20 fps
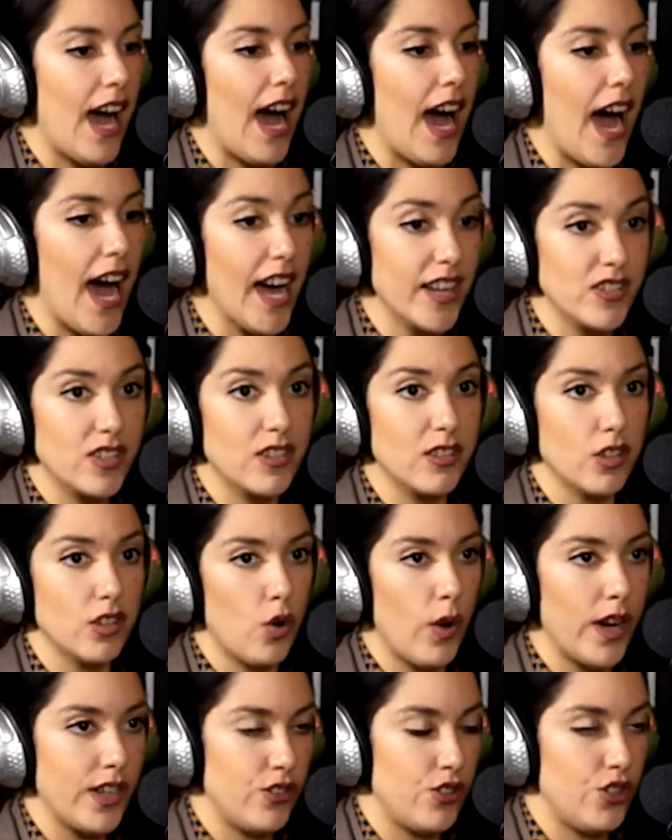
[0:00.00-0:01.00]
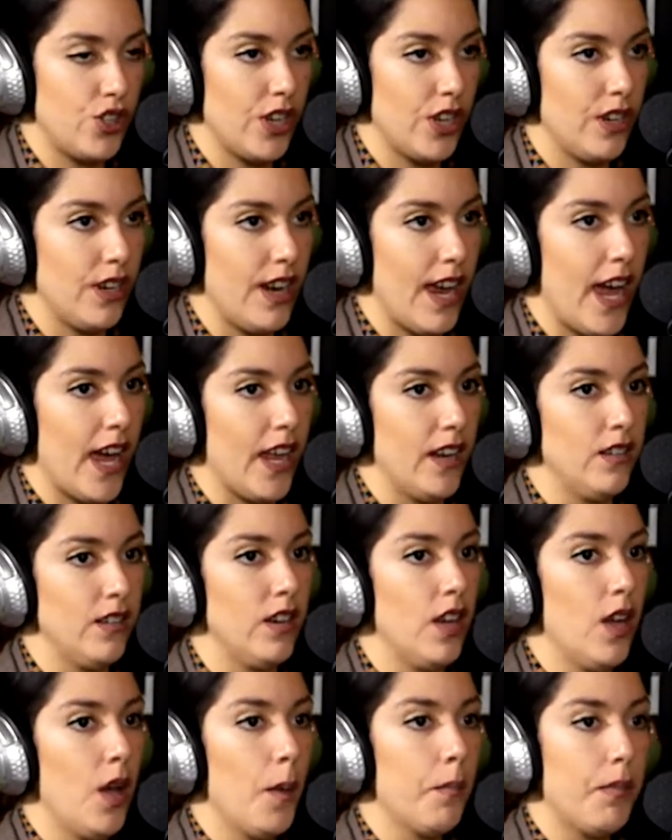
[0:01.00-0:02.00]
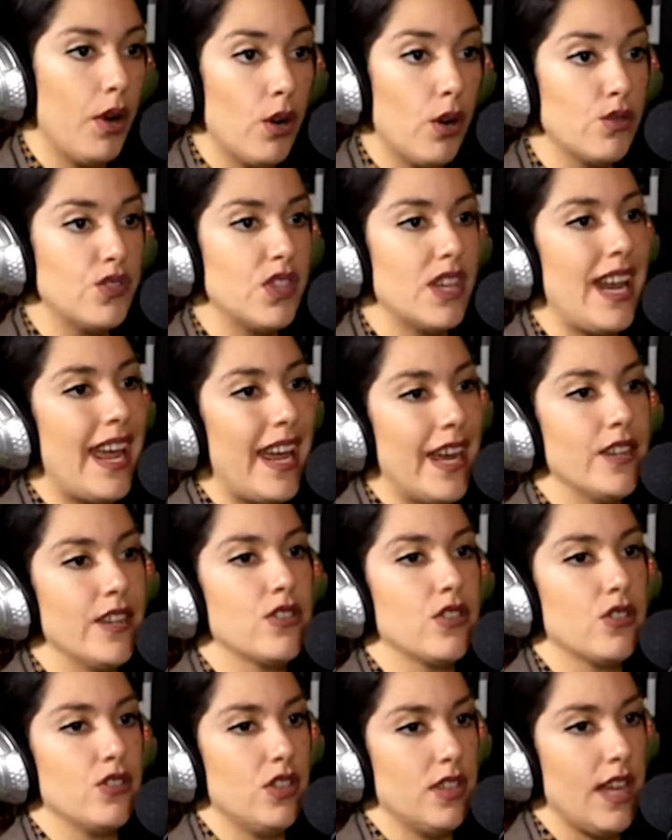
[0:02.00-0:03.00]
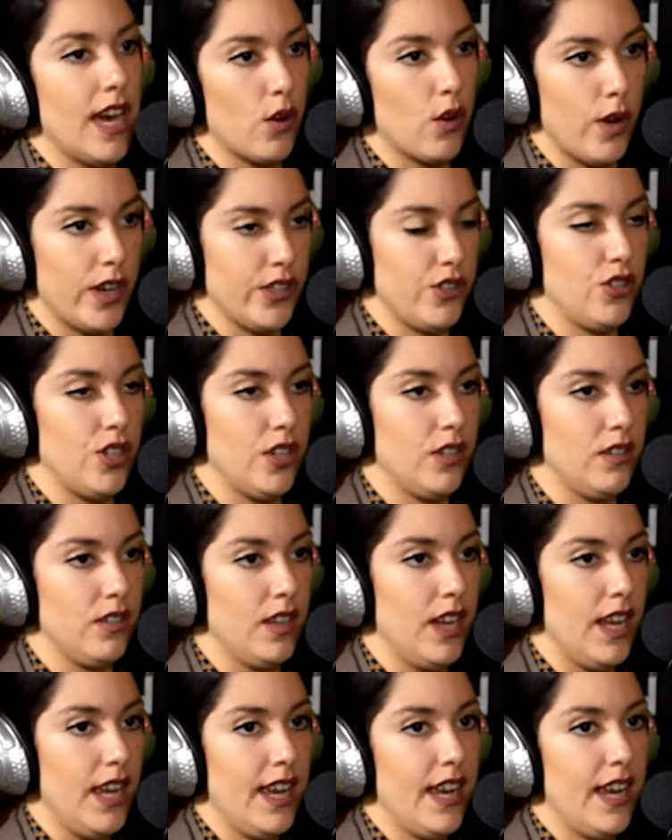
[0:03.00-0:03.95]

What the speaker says: ask the question and pose an answer to that question.